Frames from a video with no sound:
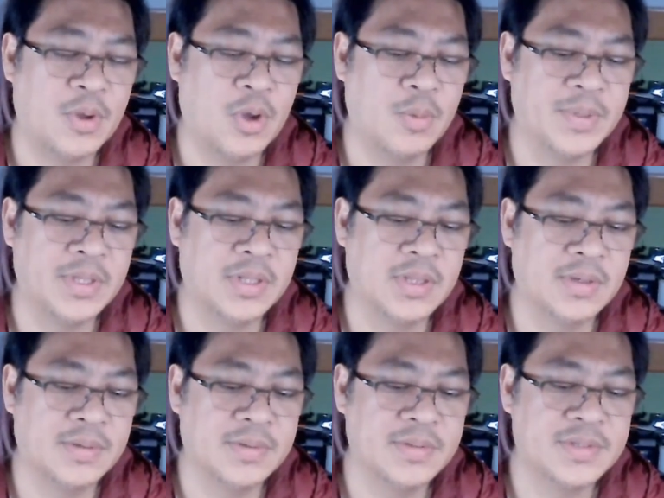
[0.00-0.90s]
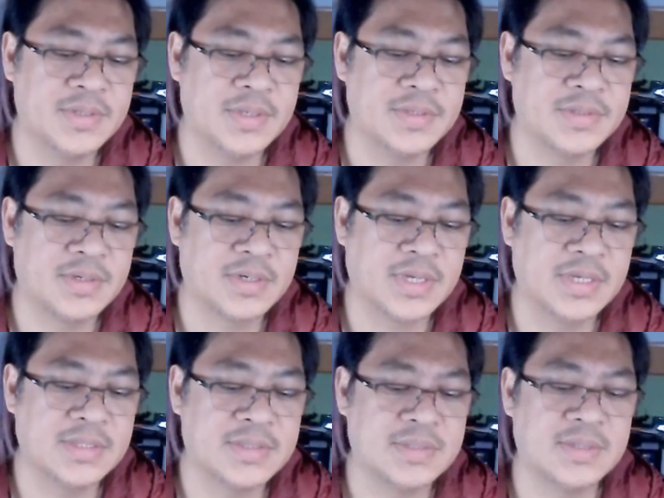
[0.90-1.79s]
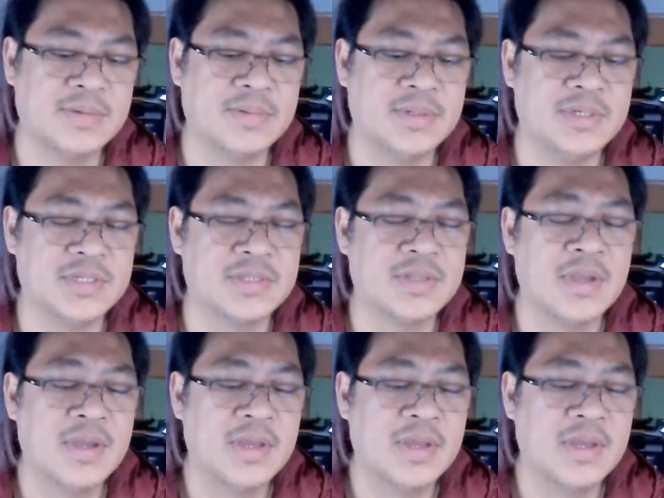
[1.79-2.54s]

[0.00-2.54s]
close circuit. So you just